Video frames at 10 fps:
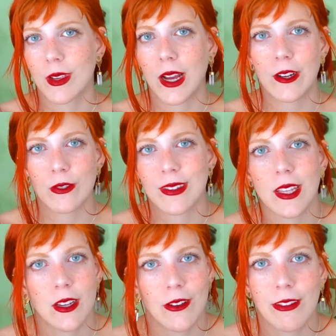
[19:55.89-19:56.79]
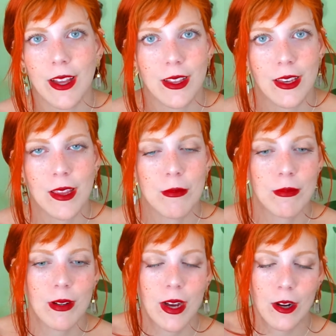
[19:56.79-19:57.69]
I don't see any of that in
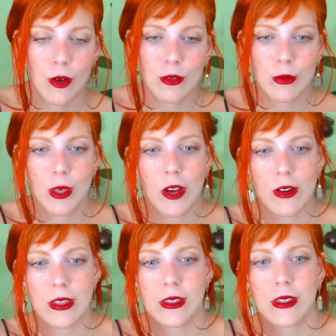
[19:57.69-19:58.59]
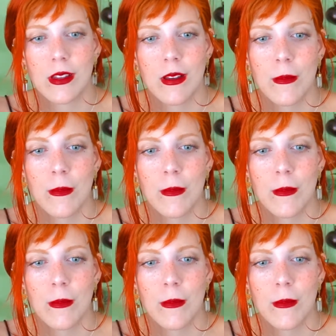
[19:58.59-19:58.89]
him at all, to be honest.